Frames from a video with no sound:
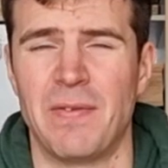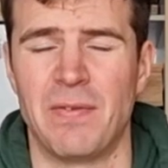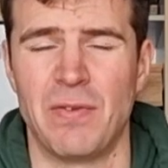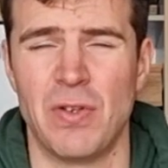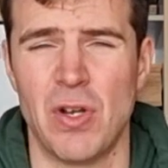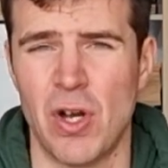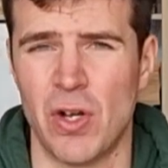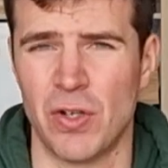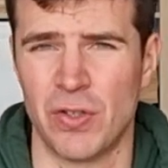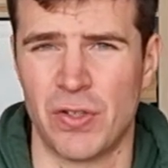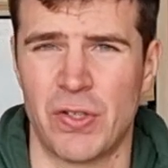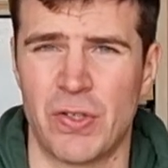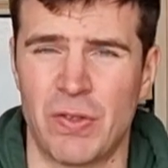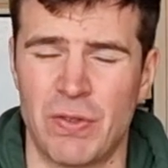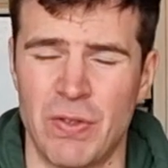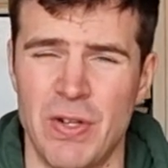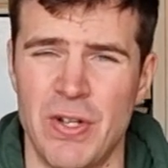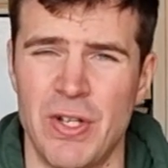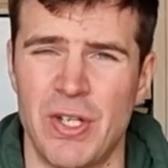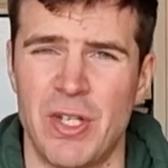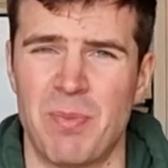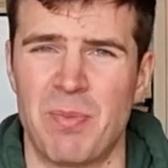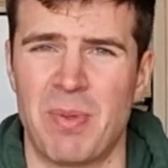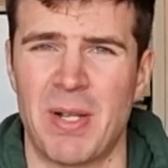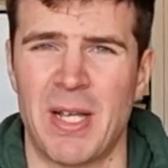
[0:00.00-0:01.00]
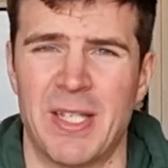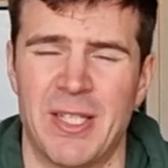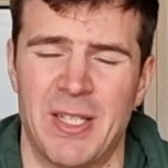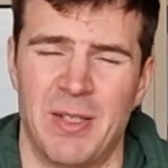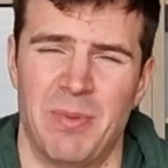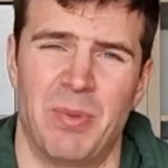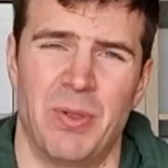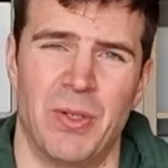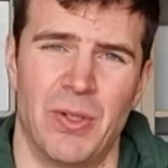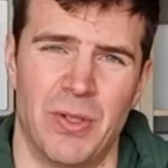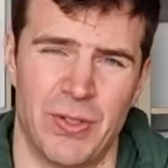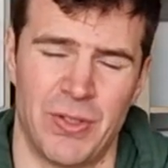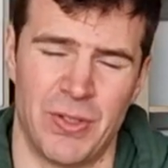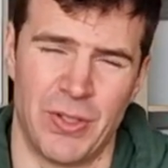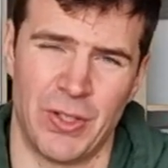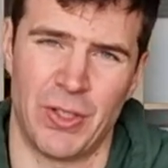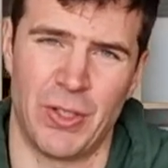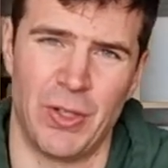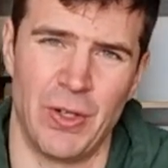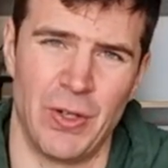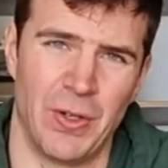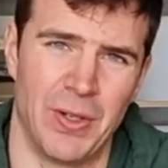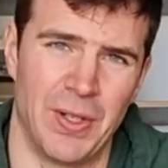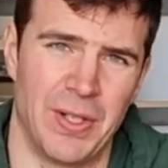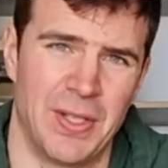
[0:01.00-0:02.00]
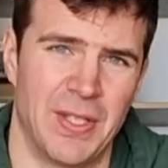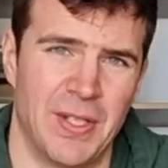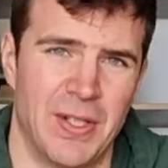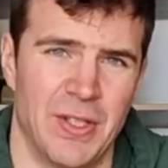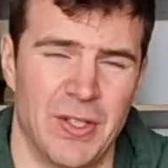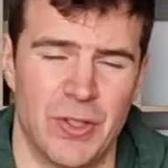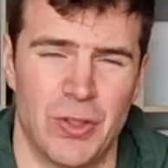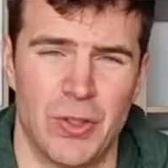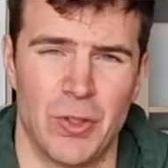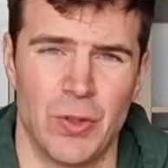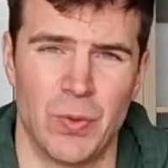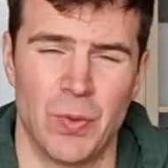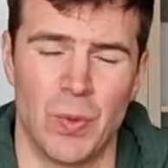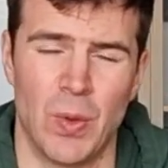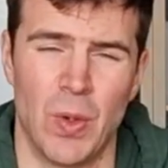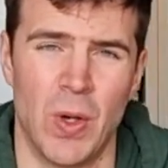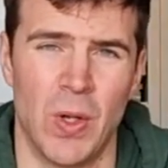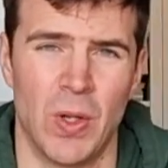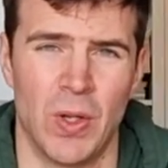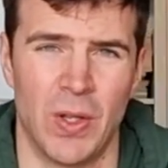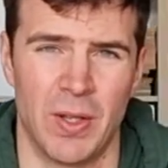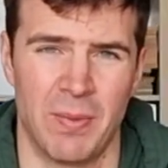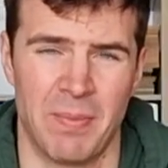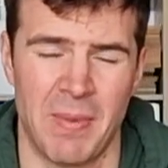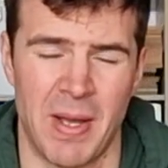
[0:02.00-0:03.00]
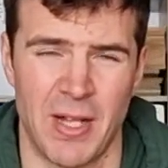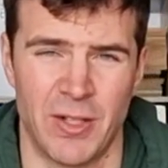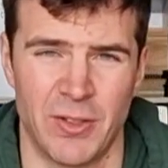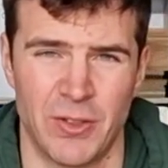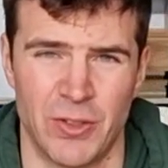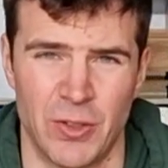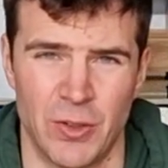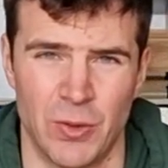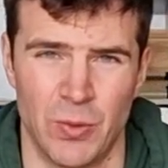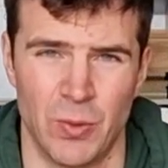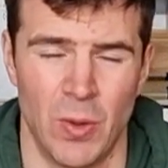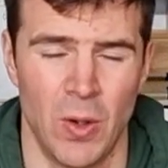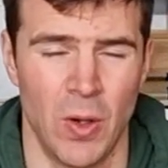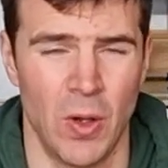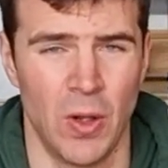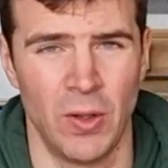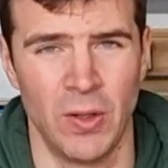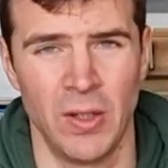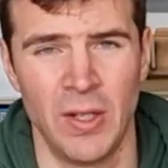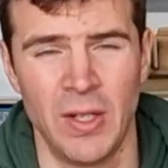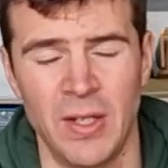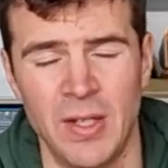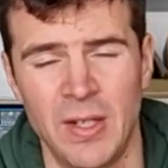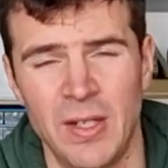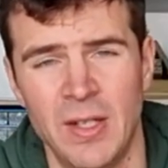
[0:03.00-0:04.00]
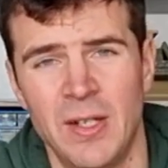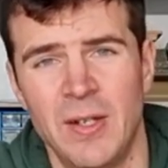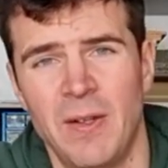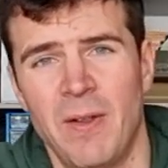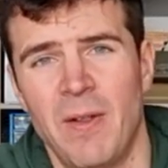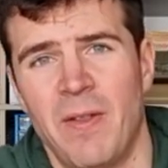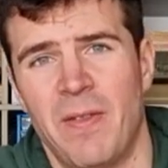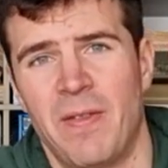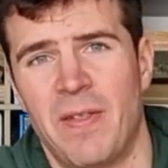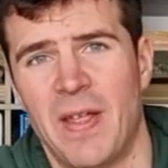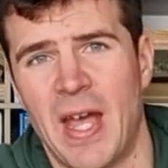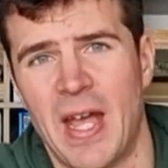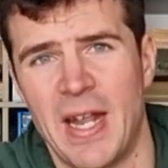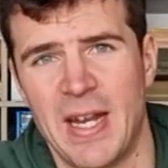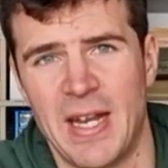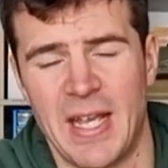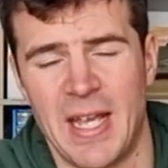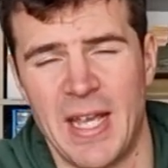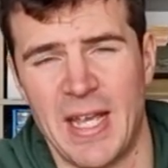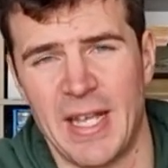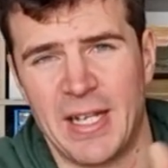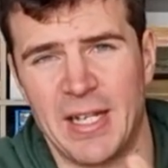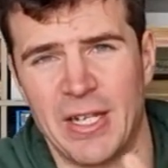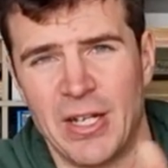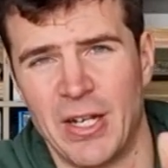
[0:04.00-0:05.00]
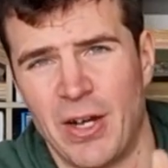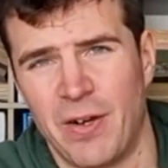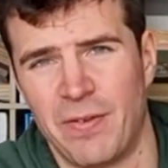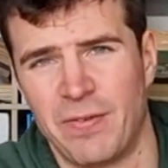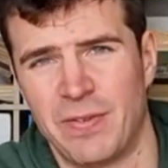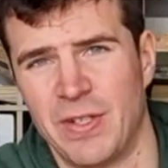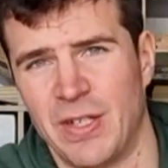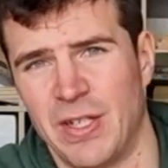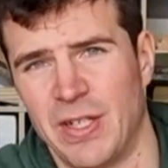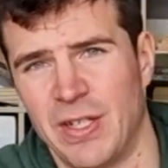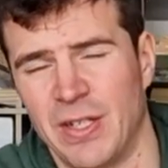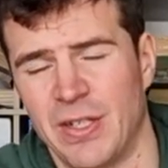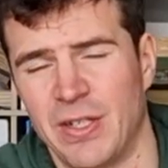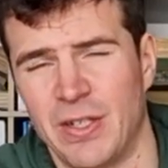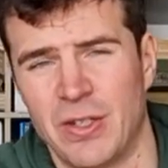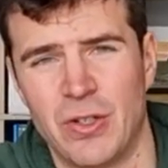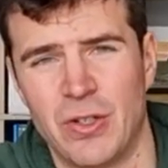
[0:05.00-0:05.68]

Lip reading: you've not screwed your plasterboard securely to the stud wall or the metal stud wall, then it can often